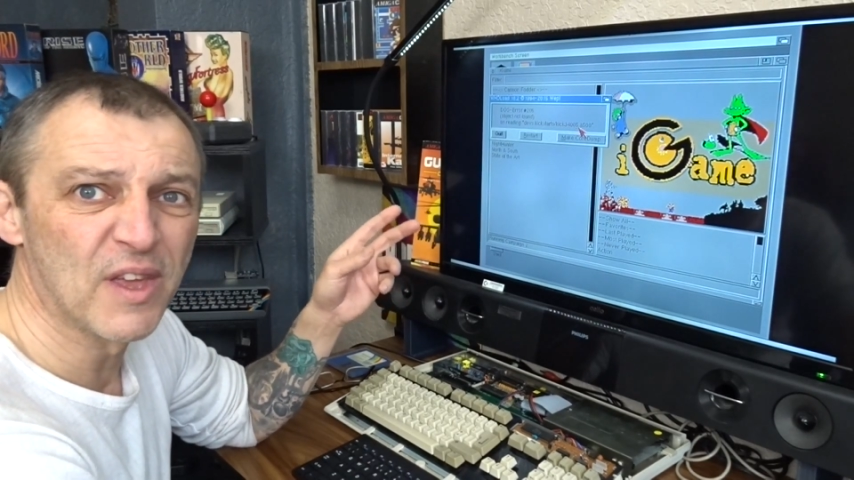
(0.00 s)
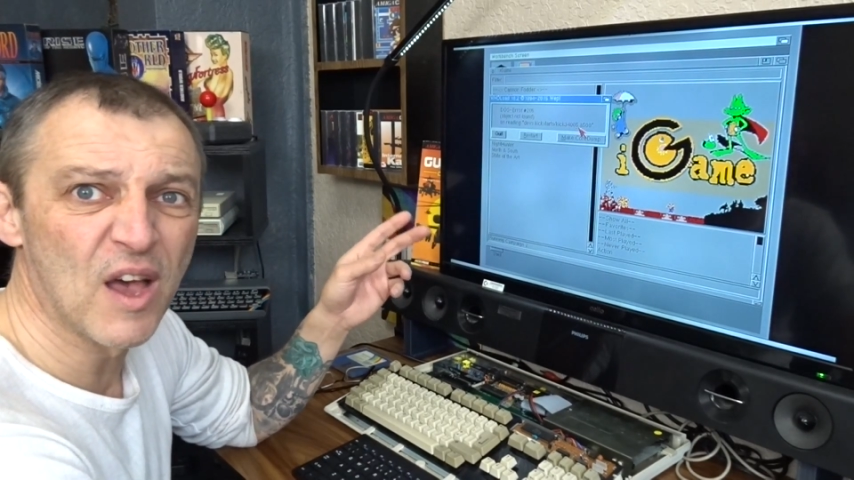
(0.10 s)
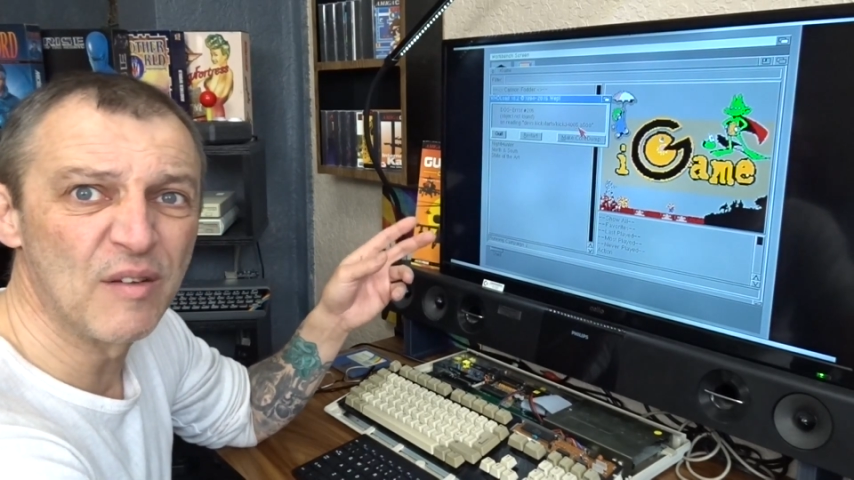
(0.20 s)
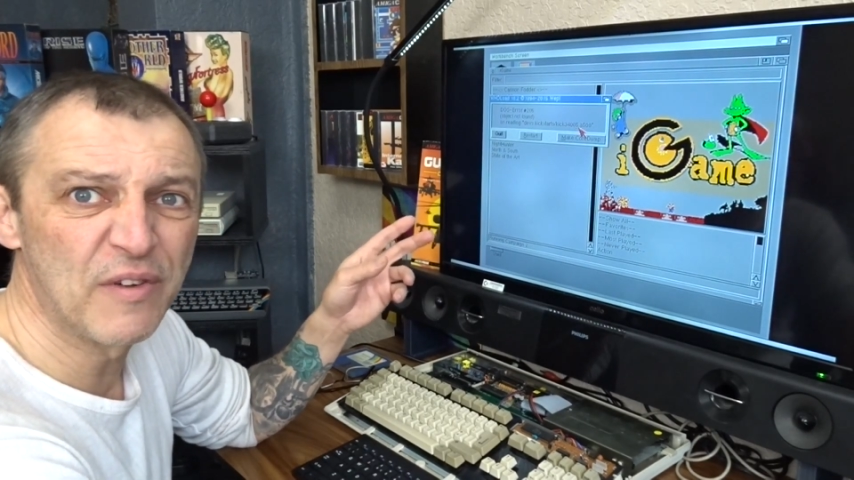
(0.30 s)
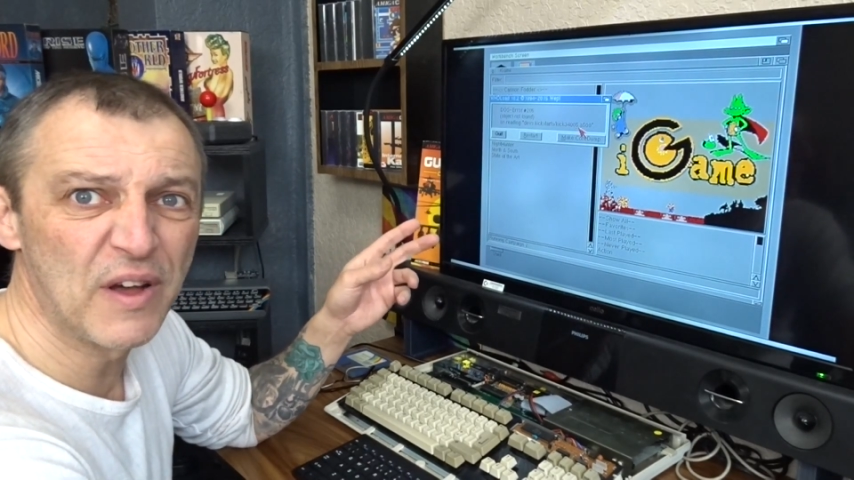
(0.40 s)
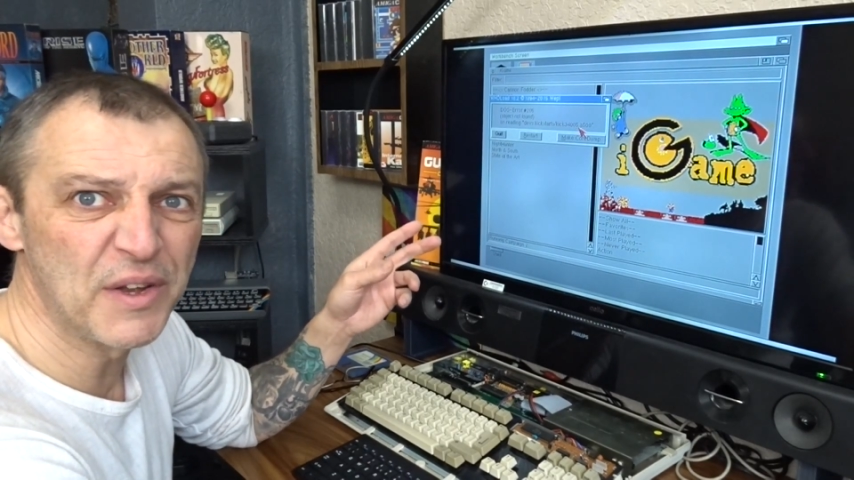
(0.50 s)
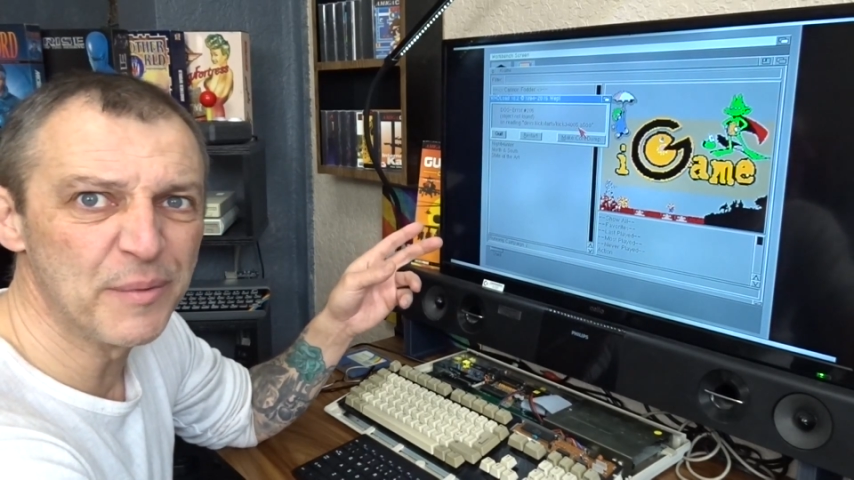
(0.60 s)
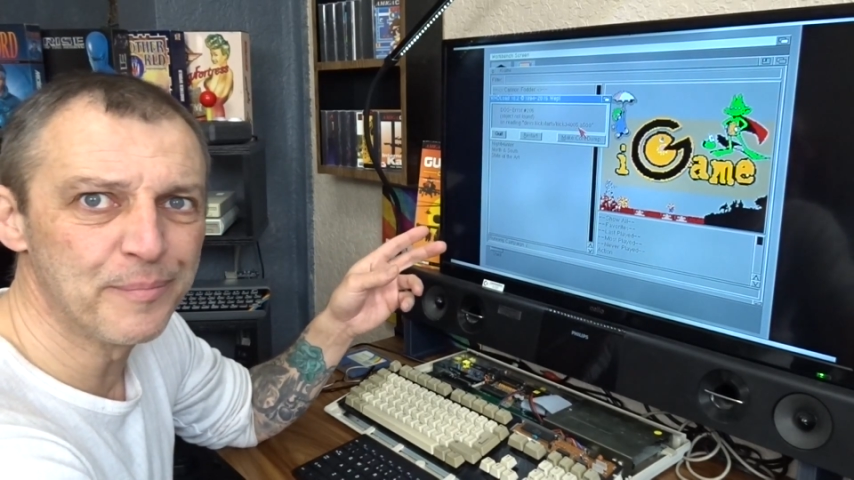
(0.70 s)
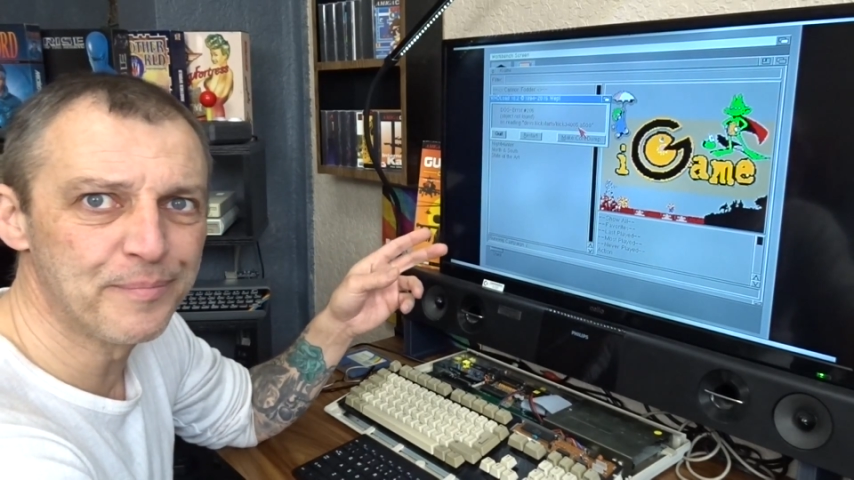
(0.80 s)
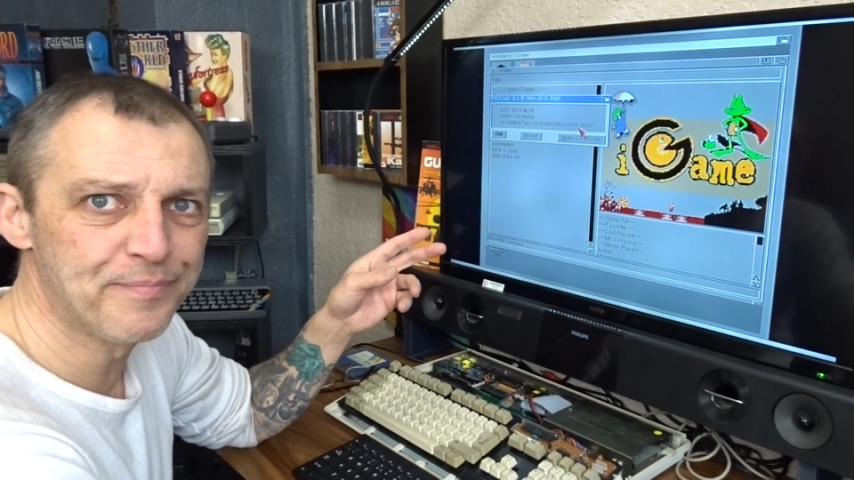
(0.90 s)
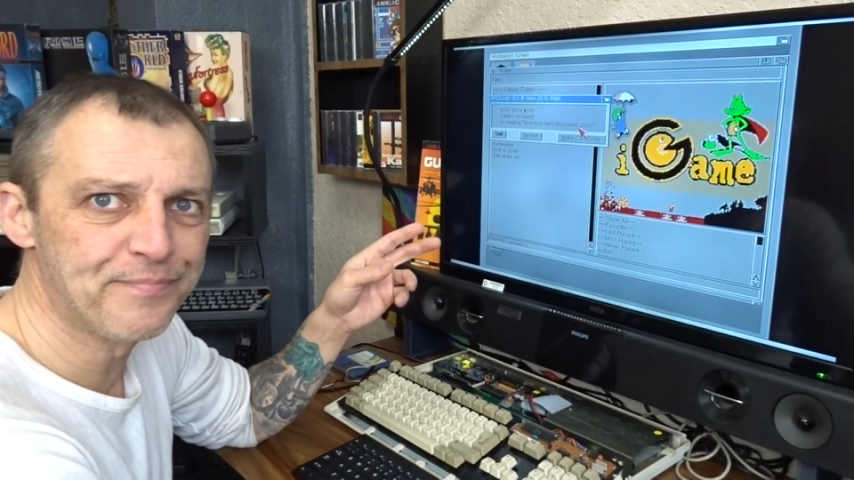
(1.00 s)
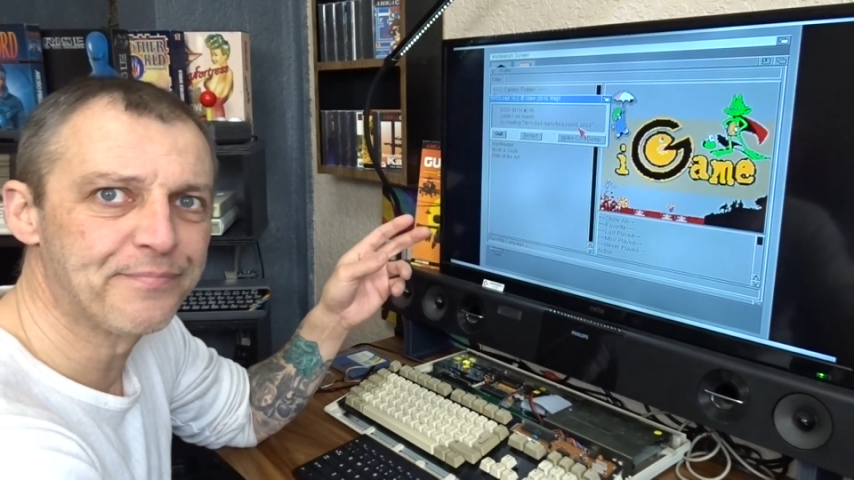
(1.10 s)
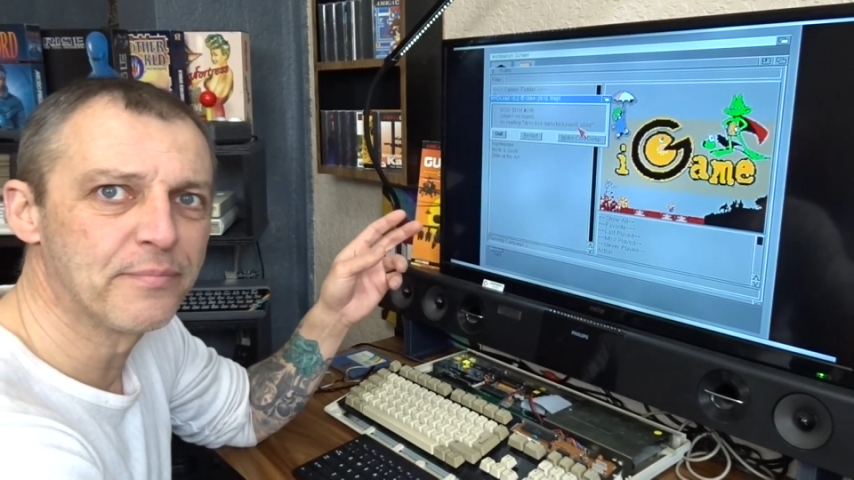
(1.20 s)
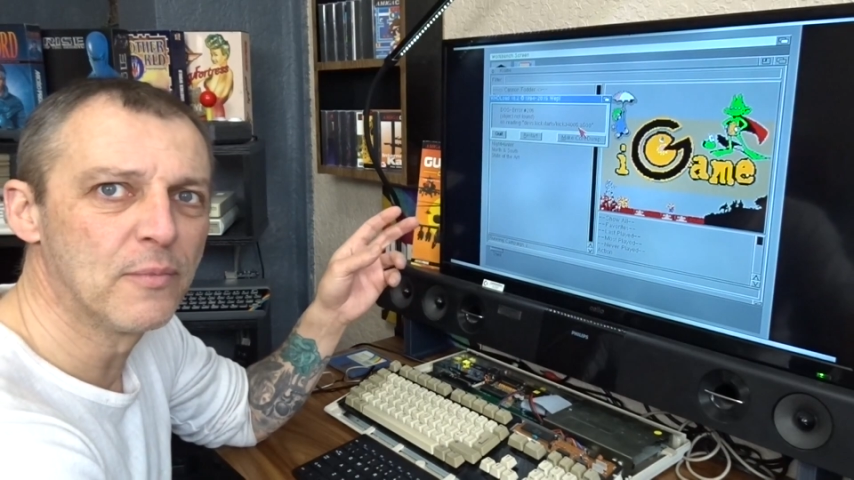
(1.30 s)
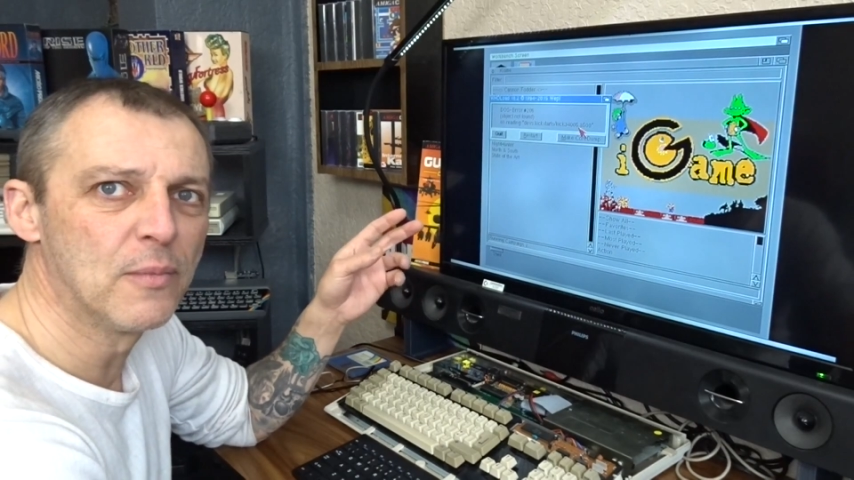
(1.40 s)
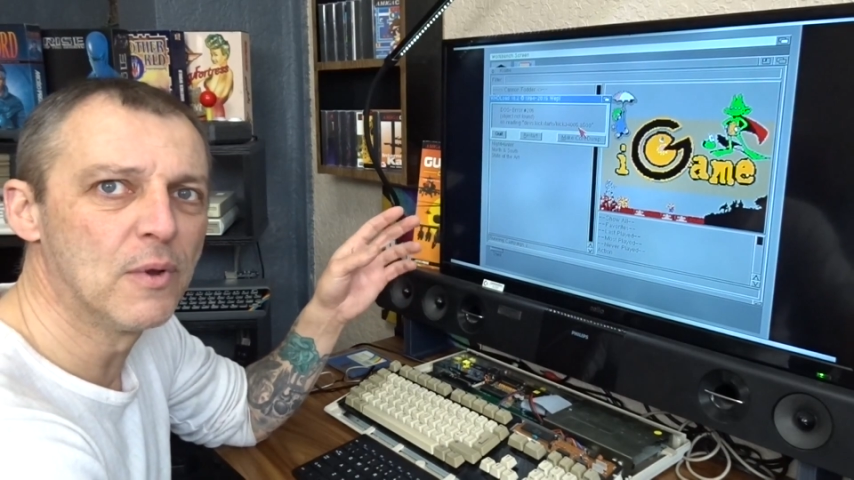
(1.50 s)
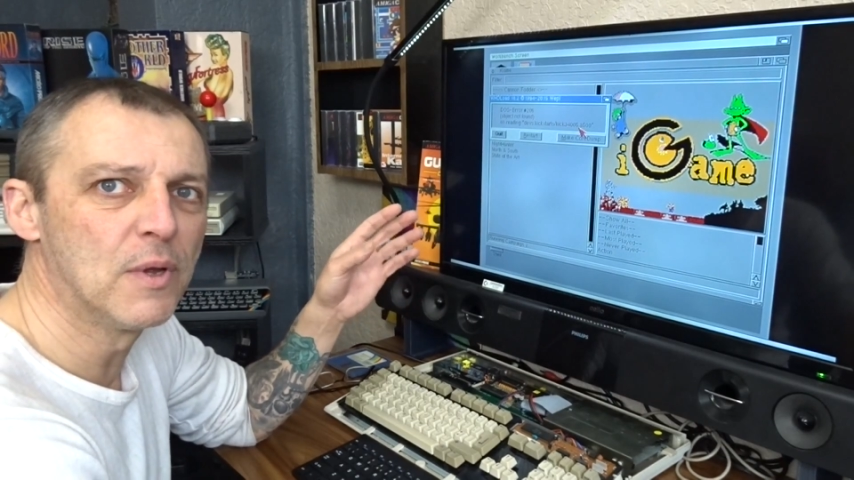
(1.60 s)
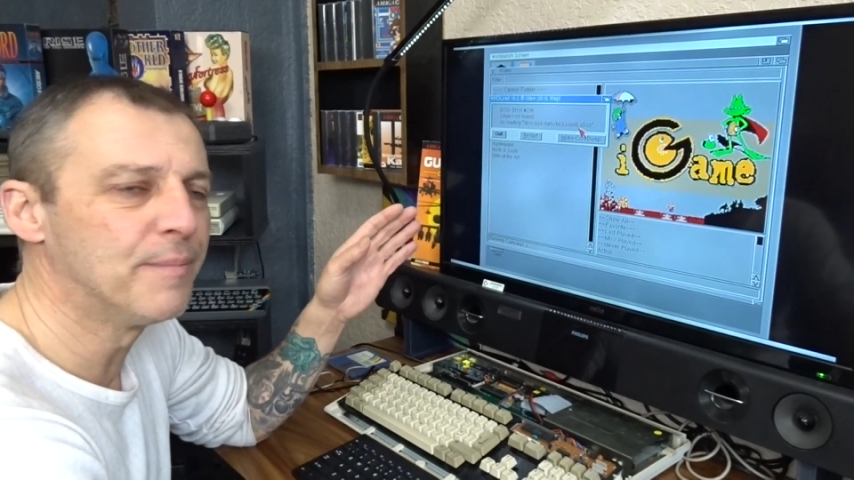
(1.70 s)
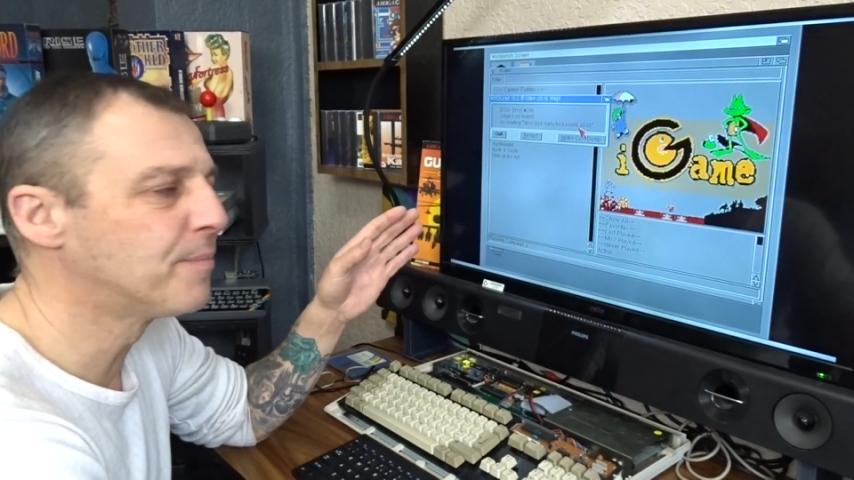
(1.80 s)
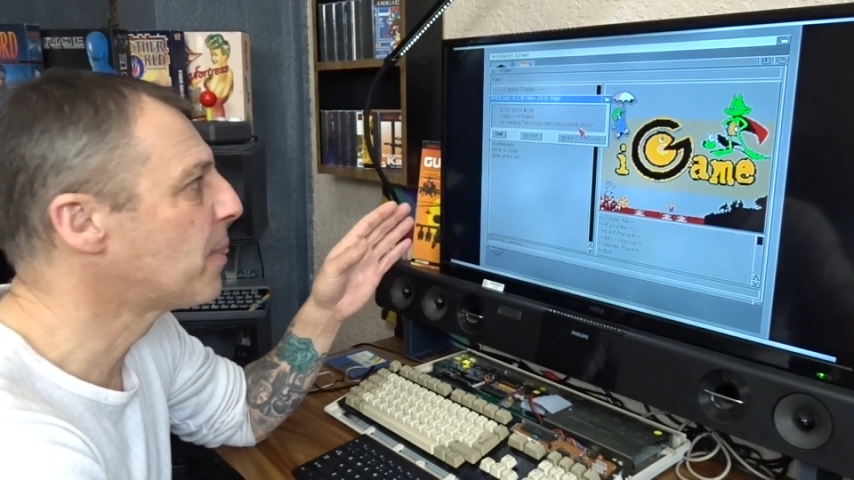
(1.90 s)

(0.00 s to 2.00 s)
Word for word: Can't find it. Right?